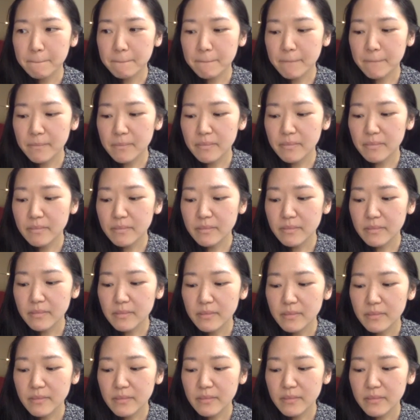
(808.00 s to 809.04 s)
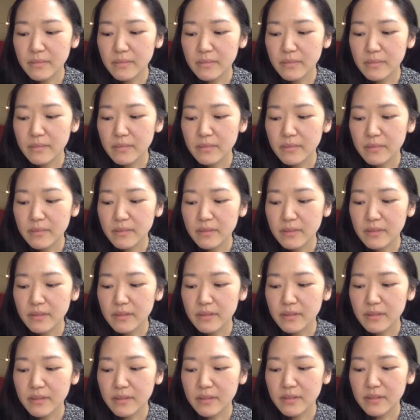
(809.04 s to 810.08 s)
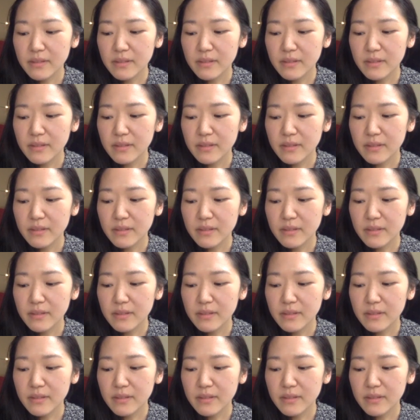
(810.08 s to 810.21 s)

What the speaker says: (no one is talking)